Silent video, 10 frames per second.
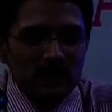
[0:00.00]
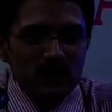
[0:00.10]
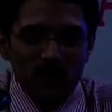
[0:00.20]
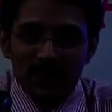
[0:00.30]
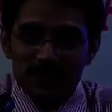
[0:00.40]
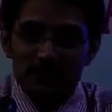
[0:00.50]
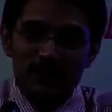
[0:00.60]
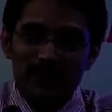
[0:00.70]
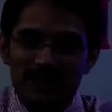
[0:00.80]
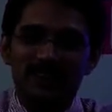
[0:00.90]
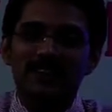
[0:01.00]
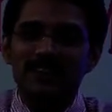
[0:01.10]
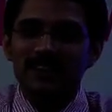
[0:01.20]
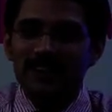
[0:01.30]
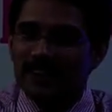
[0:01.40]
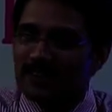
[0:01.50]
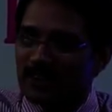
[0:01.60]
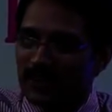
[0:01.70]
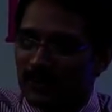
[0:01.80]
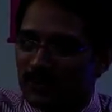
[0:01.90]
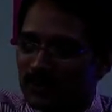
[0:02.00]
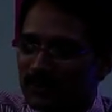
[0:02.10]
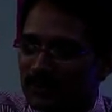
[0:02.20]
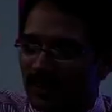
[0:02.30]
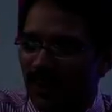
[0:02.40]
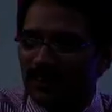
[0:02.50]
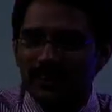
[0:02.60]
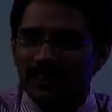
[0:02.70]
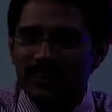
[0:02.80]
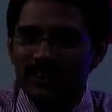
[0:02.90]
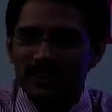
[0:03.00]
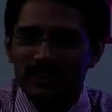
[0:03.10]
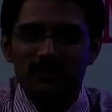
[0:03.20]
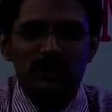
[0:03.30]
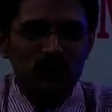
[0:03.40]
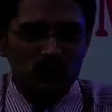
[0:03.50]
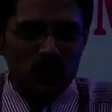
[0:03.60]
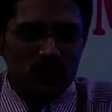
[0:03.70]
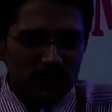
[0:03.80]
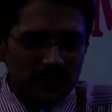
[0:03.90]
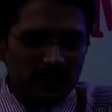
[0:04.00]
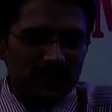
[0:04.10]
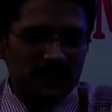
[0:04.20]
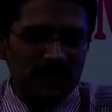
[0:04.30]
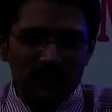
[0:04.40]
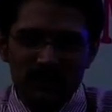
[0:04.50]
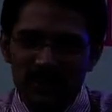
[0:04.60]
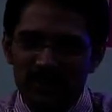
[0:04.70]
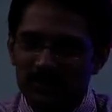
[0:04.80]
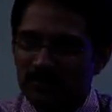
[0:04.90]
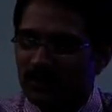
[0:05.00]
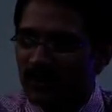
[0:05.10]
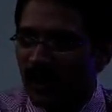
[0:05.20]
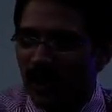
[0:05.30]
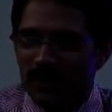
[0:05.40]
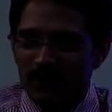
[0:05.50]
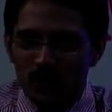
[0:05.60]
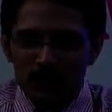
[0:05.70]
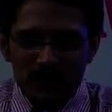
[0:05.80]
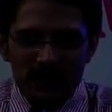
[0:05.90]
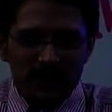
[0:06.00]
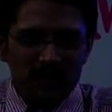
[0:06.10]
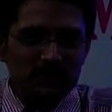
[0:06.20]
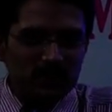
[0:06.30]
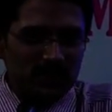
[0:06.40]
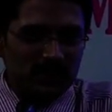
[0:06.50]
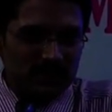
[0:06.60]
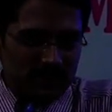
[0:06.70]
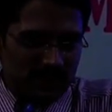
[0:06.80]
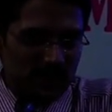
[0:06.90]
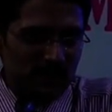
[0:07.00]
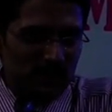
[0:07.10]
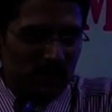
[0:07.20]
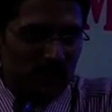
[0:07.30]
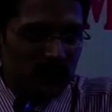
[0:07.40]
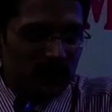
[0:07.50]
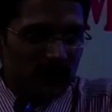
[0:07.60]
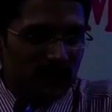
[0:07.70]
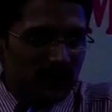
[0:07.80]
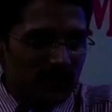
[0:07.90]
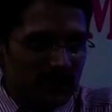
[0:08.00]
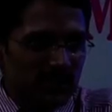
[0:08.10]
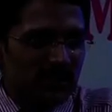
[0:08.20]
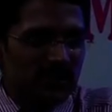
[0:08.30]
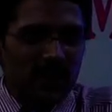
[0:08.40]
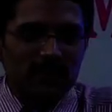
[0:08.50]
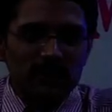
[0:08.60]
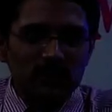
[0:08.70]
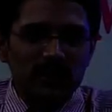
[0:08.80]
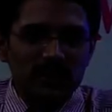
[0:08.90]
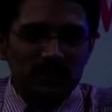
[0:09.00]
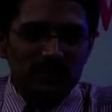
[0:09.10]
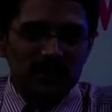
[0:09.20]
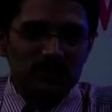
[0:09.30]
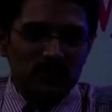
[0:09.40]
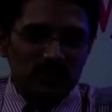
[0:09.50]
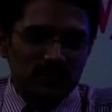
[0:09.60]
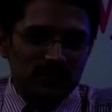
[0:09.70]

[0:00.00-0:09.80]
What is protected in integrated circuit? All the integrated, when you open a TV or open a computer CPU, just have a look at the motherboard.